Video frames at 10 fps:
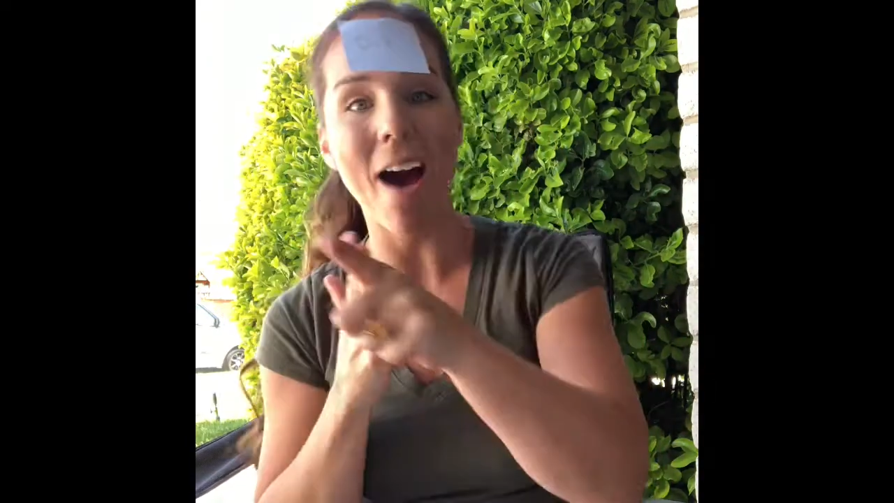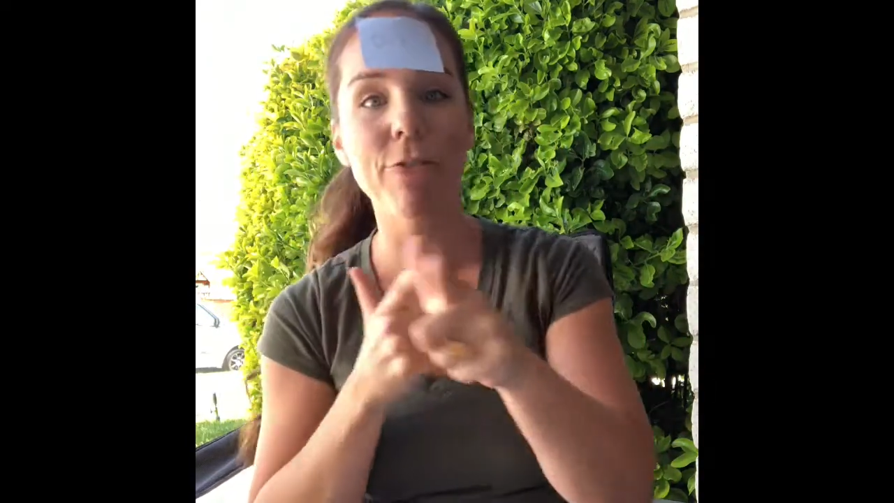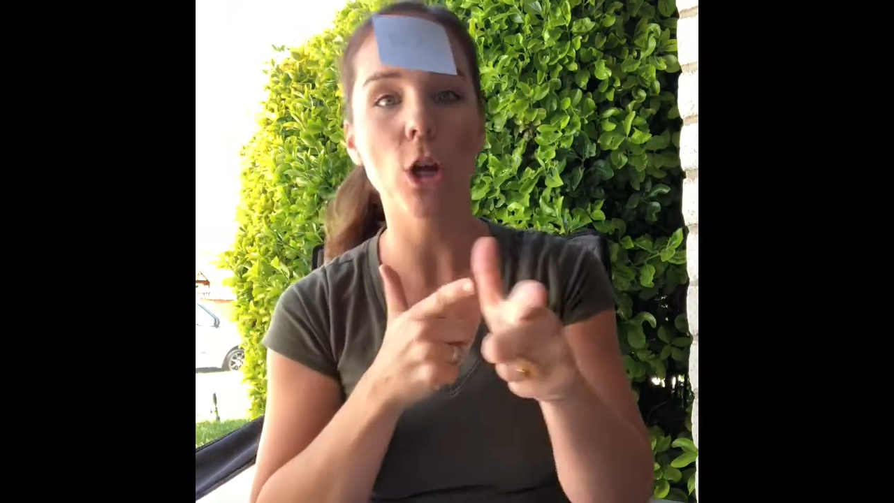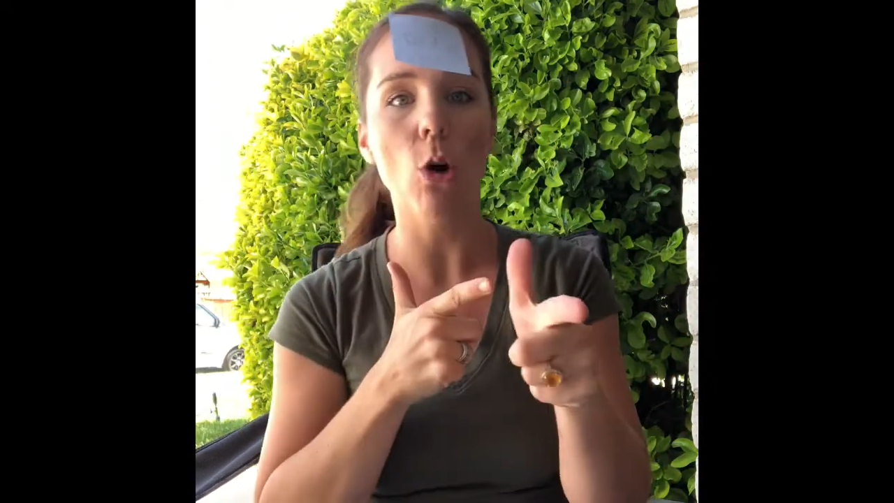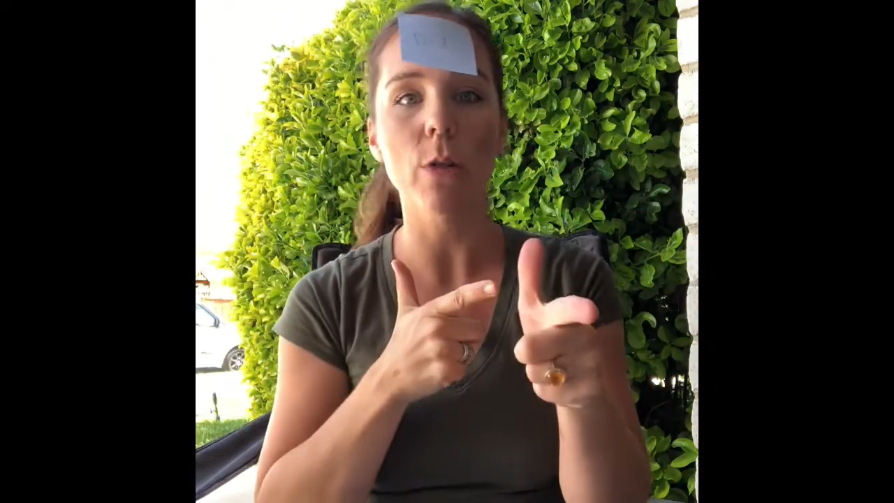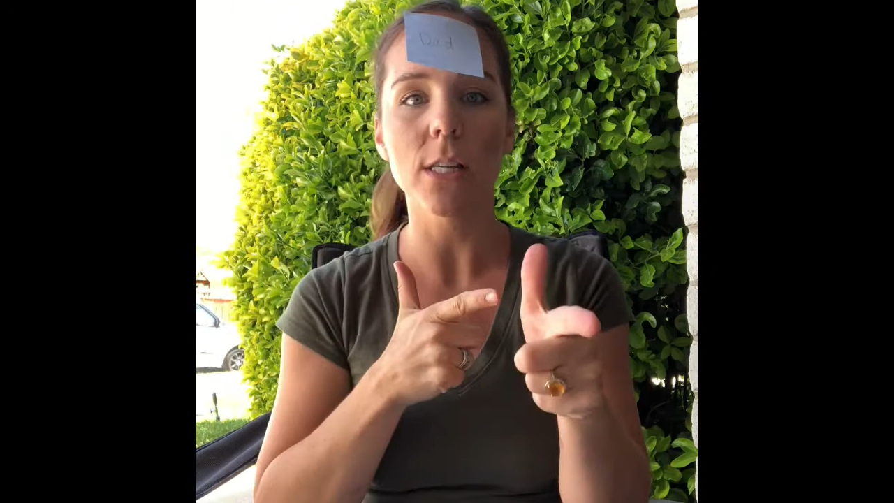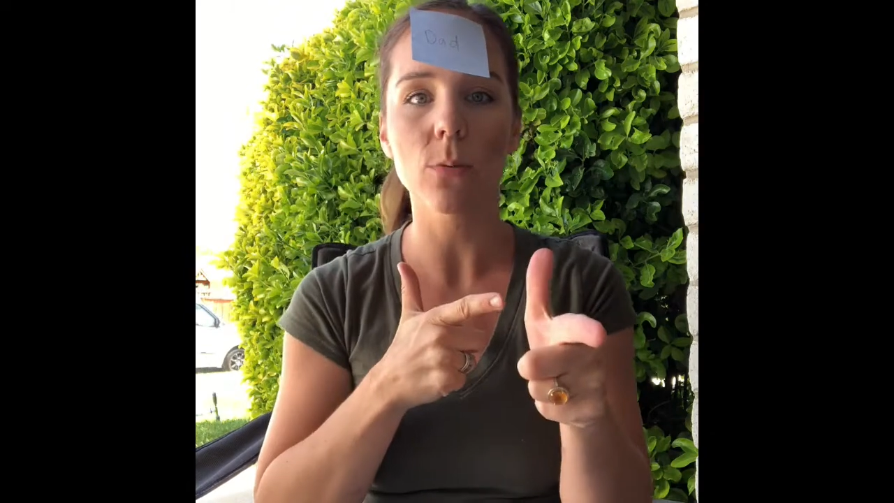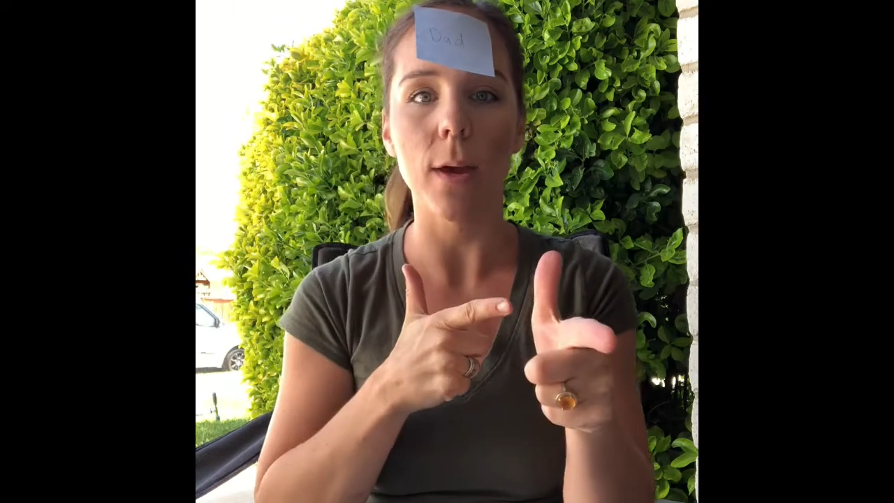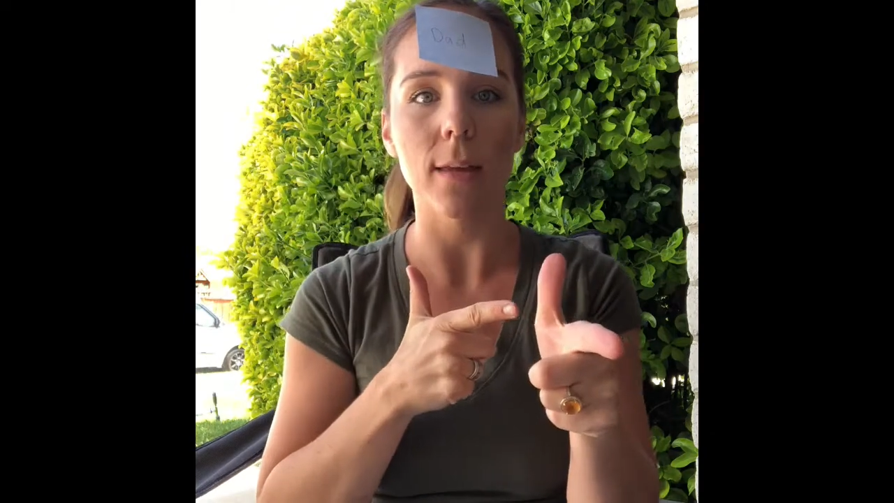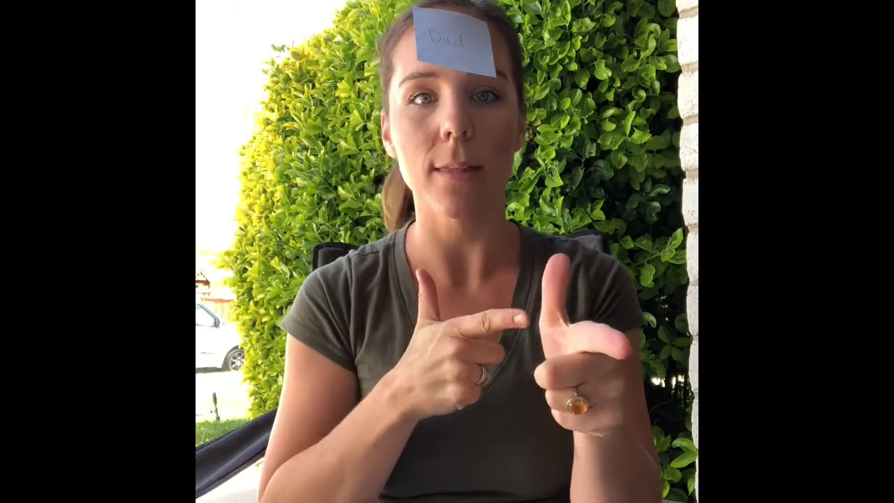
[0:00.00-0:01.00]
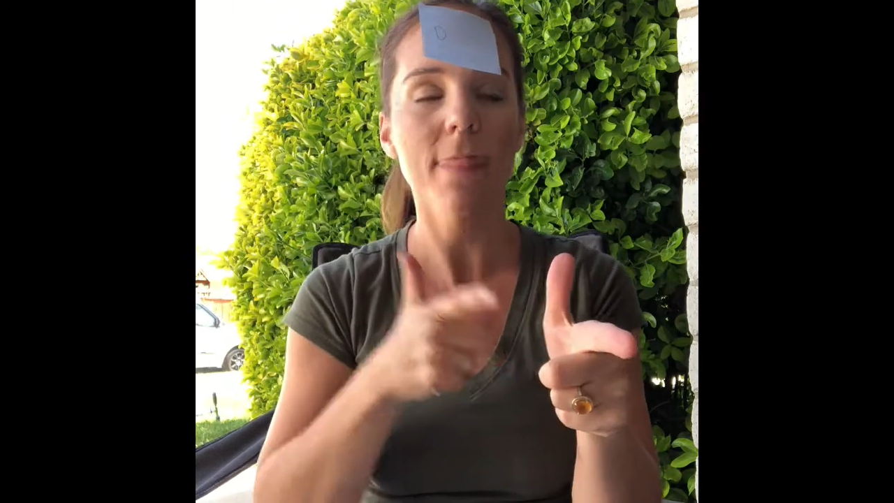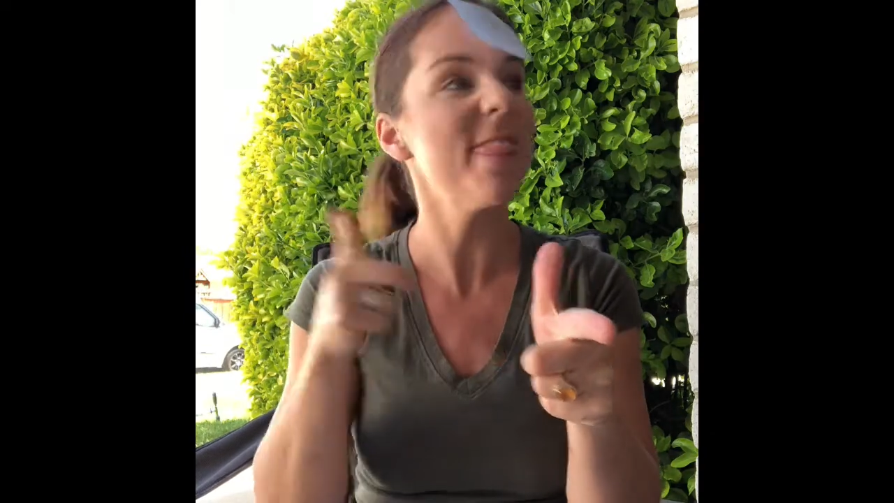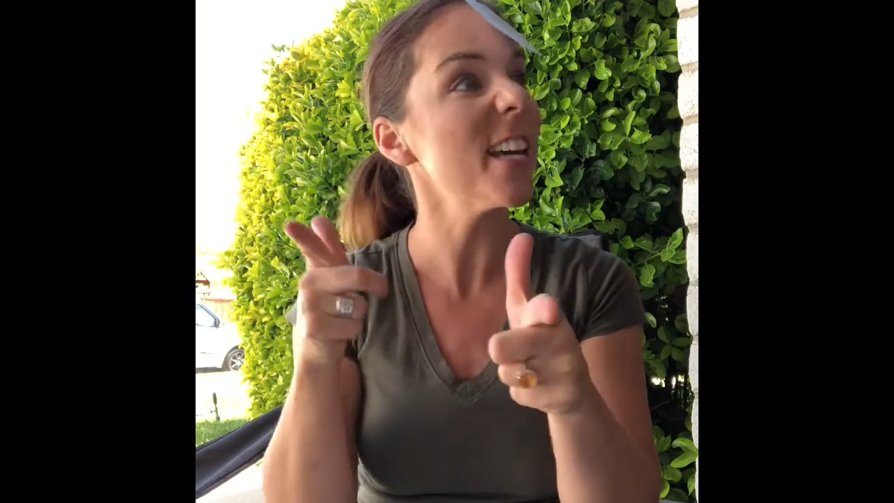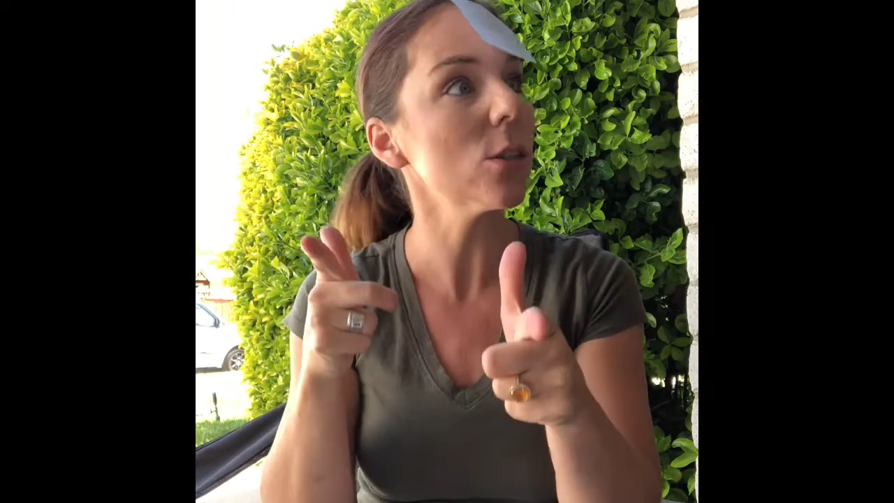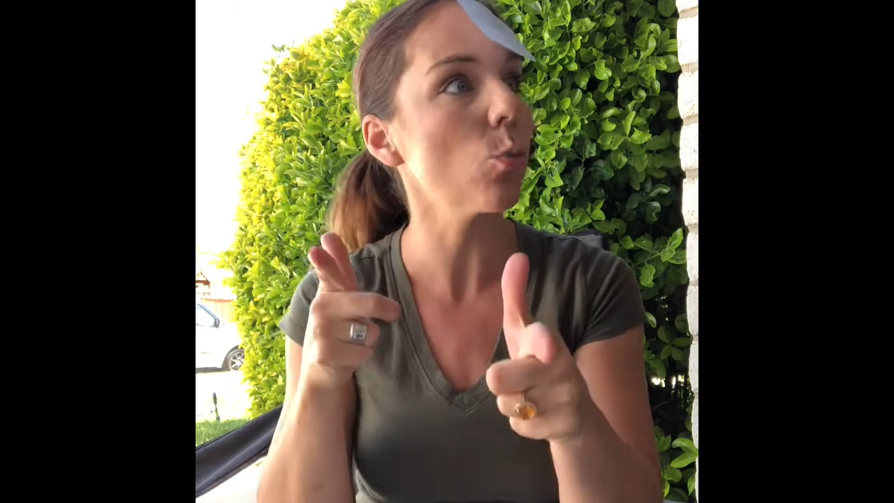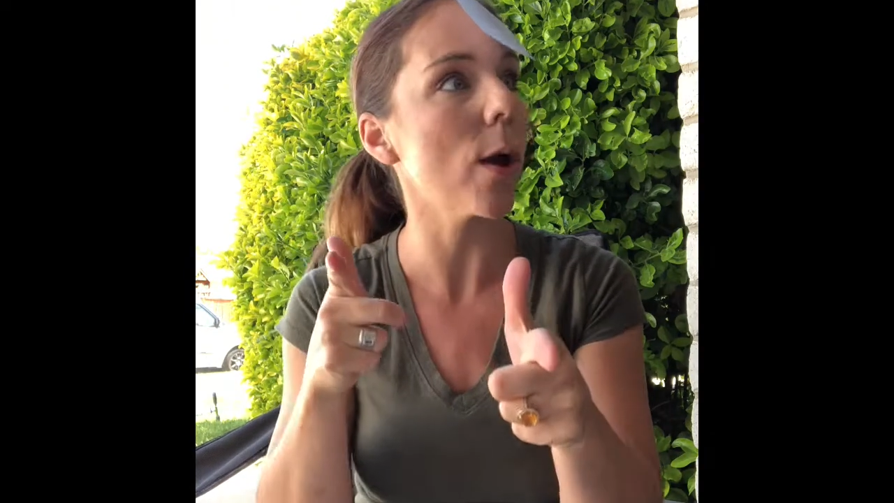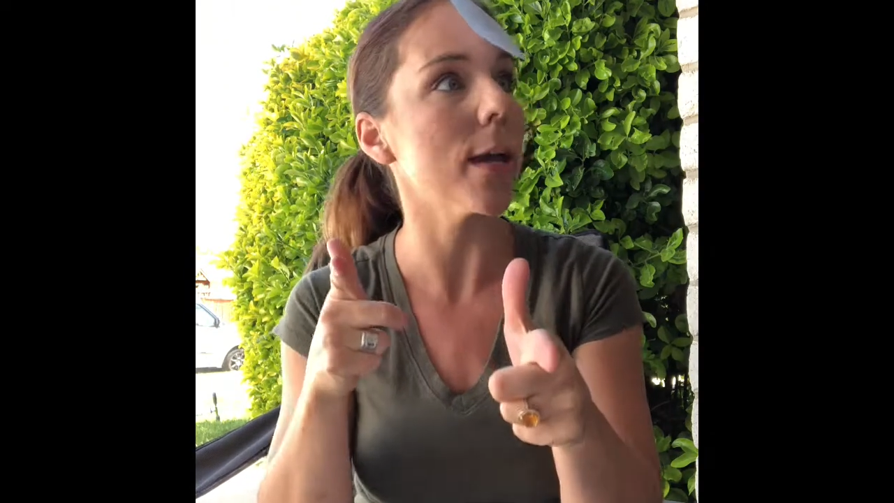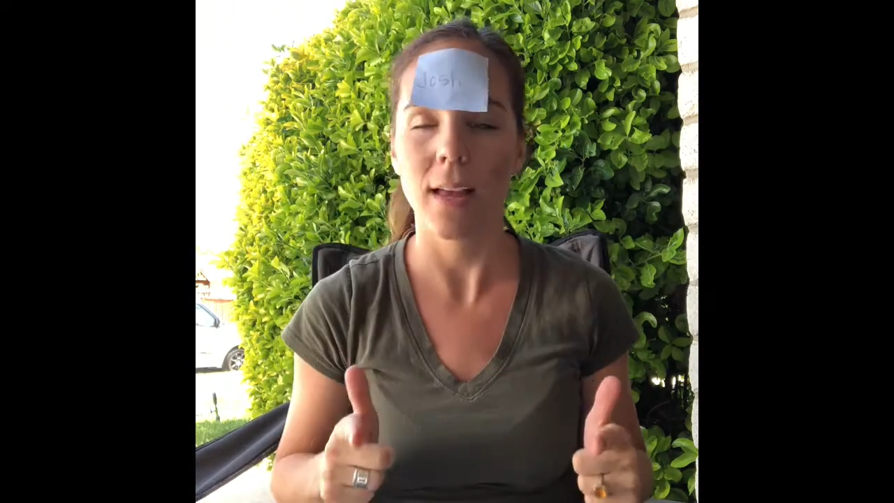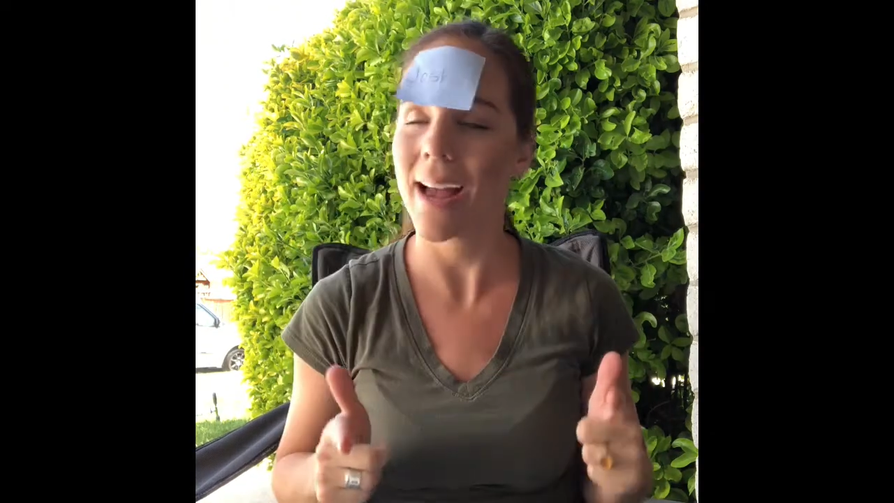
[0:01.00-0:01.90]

Have to go this way, this way.